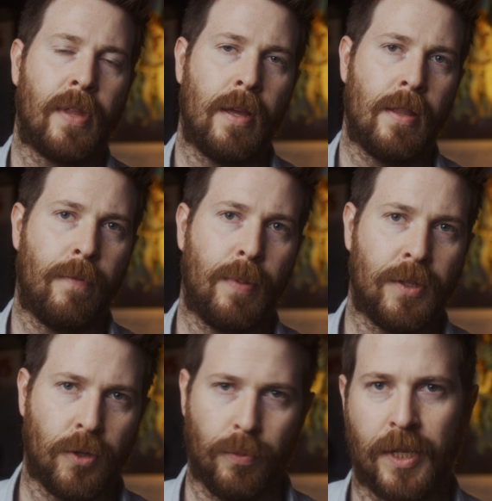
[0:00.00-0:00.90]
They've been
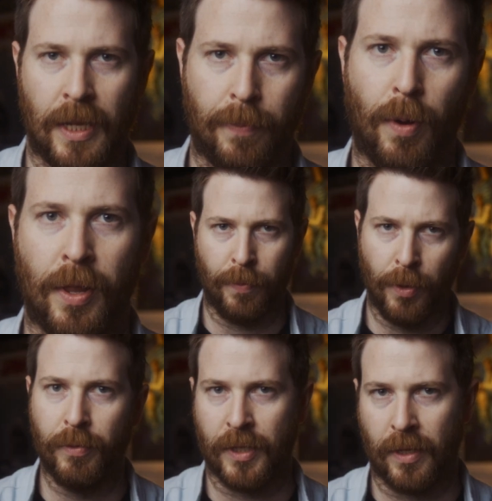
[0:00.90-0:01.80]
superseded by the
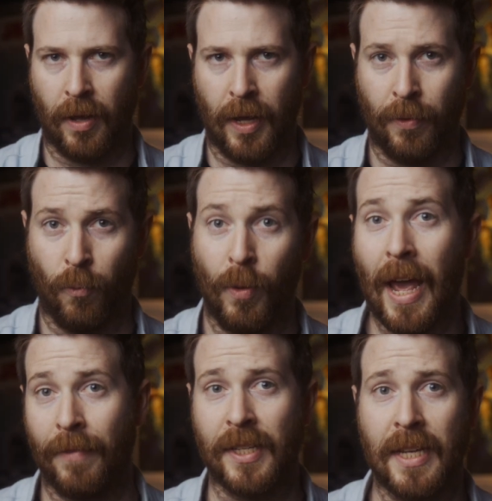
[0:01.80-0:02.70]
Milvus line. We
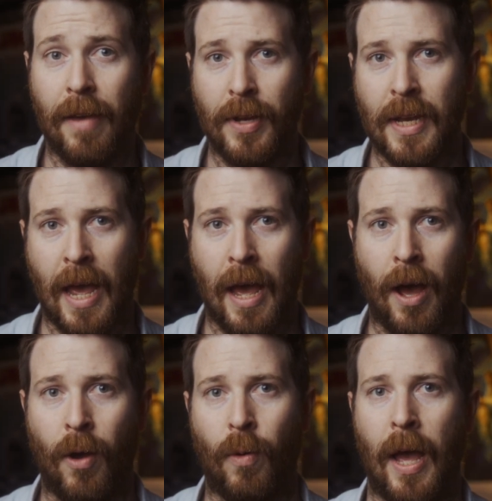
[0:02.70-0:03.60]
have 7
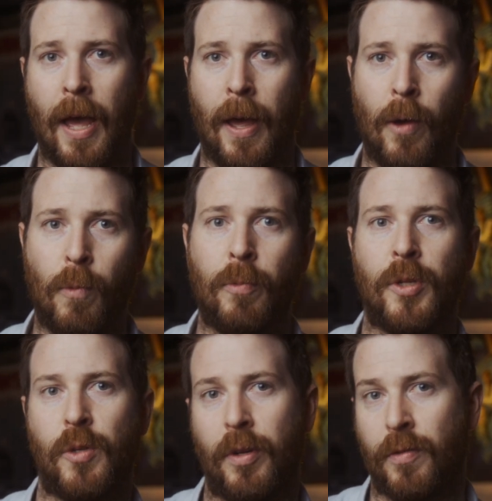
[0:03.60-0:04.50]
now, and when we
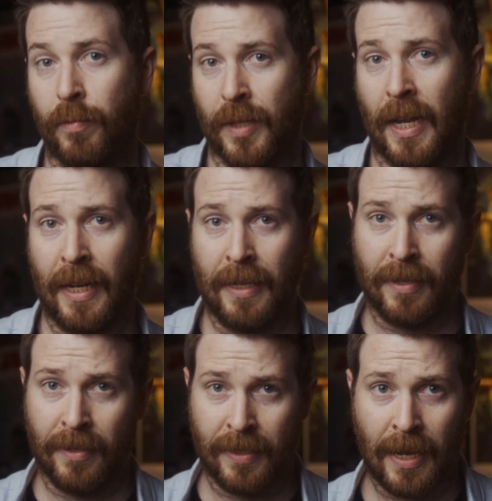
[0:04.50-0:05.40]
switched from ZE
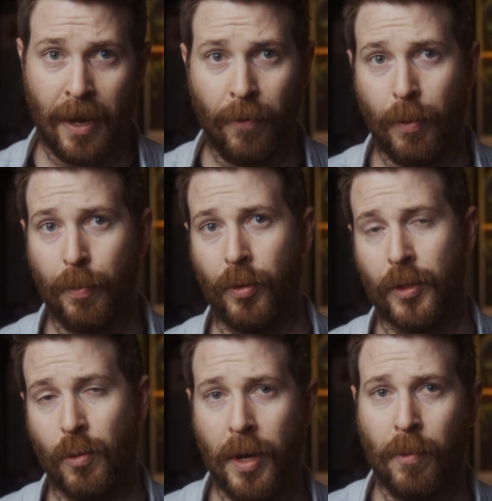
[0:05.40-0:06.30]
to ZF, we bought the
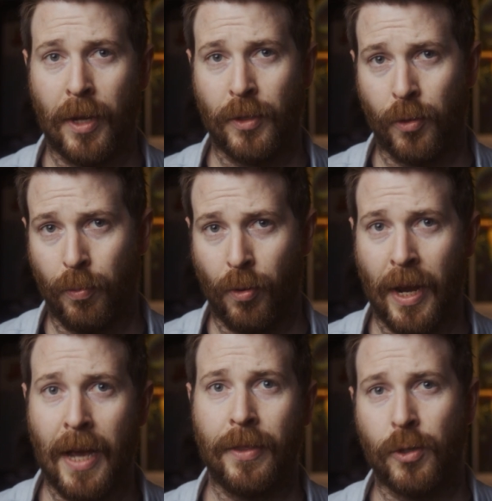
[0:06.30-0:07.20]
21
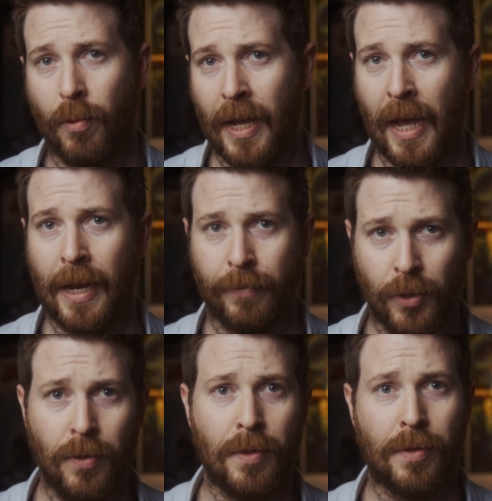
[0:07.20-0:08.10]
2.8, the 28
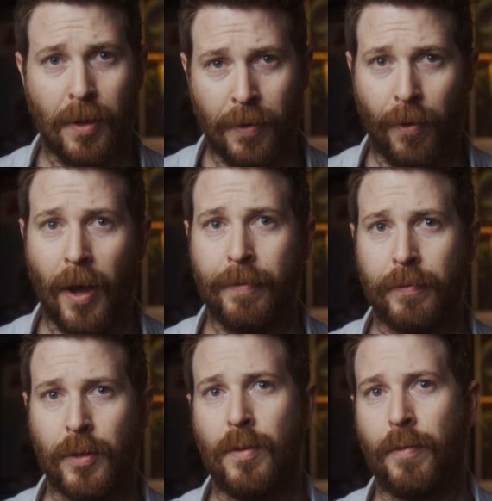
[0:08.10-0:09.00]
f2, the 35 f2, the